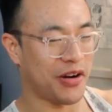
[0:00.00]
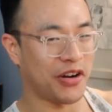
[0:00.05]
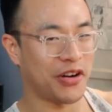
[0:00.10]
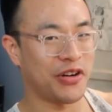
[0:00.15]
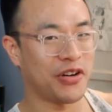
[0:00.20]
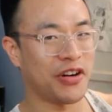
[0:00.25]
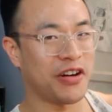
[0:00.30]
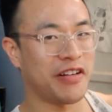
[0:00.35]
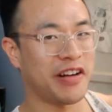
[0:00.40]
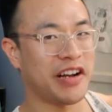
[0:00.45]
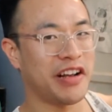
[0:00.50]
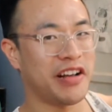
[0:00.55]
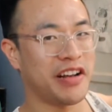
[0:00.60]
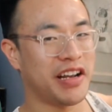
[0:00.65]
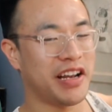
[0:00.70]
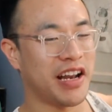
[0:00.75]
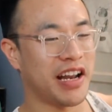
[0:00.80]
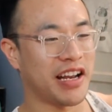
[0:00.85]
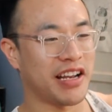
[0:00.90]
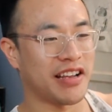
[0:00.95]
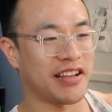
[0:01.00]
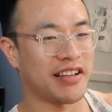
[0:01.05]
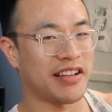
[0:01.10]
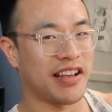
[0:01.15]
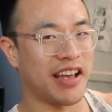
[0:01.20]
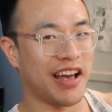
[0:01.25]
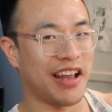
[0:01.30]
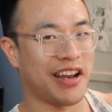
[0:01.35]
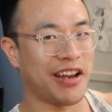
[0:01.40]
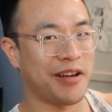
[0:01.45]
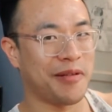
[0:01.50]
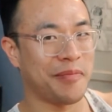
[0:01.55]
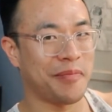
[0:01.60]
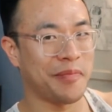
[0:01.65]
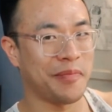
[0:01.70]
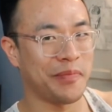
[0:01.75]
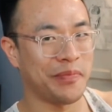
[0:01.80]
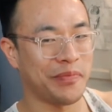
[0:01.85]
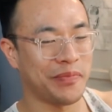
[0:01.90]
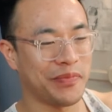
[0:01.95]
the barcode already on it and I can just scan it.
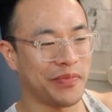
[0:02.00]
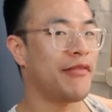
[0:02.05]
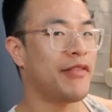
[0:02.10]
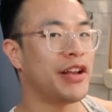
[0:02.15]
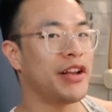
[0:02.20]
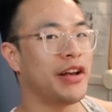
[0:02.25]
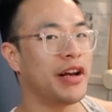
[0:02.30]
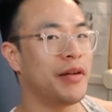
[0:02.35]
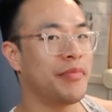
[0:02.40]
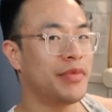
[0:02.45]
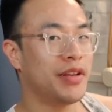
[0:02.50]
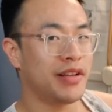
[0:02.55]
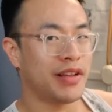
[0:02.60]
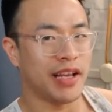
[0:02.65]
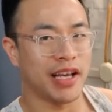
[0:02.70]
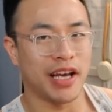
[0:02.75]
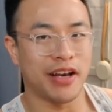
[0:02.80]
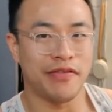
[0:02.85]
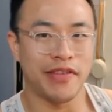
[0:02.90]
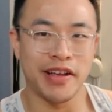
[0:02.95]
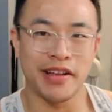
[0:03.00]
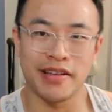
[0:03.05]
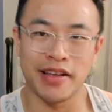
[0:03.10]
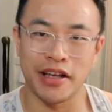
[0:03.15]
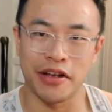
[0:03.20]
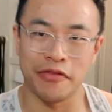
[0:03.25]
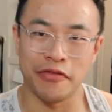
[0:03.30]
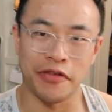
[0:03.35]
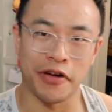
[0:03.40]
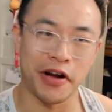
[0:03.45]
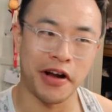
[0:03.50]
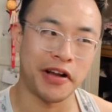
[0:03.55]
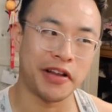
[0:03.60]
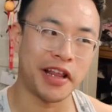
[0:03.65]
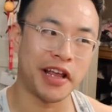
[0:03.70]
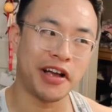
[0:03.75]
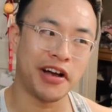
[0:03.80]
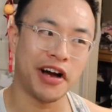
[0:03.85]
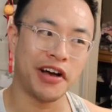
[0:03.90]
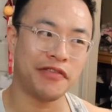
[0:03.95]
But yeah, when you come to think of it, it's like,
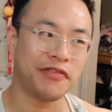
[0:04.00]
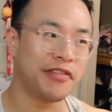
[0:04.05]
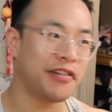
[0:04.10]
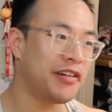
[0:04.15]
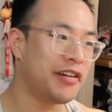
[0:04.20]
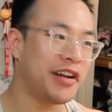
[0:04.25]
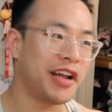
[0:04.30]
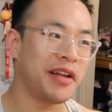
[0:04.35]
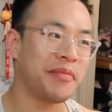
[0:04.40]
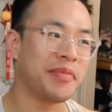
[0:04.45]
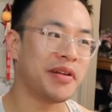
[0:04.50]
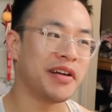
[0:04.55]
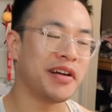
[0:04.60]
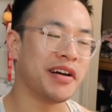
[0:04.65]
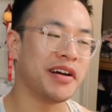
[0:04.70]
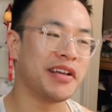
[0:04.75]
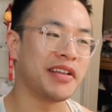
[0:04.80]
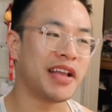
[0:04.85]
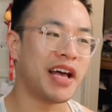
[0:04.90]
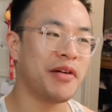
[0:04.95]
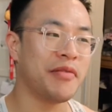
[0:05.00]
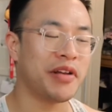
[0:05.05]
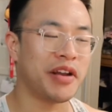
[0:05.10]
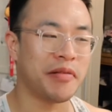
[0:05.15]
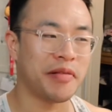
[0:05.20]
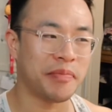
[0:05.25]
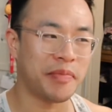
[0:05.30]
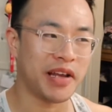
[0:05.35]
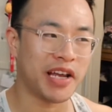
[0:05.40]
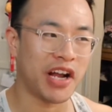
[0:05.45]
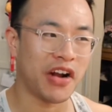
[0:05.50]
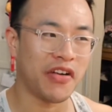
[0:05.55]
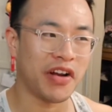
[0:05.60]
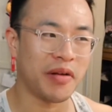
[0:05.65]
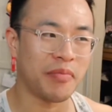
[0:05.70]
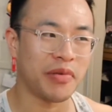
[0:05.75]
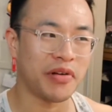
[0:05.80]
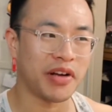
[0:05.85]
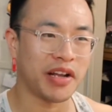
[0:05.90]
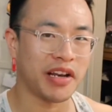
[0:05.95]
thank God for internet, because I wouldn't be
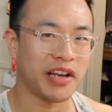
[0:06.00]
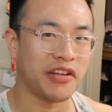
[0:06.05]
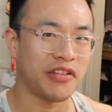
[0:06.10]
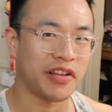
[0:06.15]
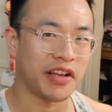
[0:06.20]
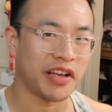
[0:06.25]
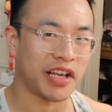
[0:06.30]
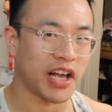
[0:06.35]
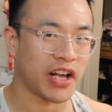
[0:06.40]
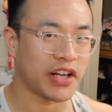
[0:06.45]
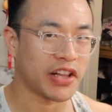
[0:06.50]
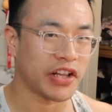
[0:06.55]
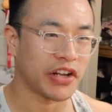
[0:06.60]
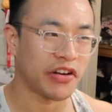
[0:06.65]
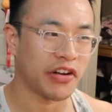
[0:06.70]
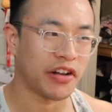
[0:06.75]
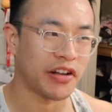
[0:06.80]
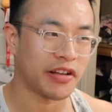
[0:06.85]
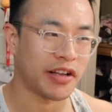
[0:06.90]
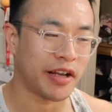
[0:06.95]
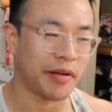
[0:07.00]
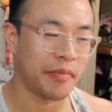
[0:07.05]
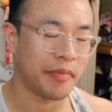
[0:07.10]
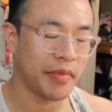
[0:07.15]
carrying a book and using a calculator all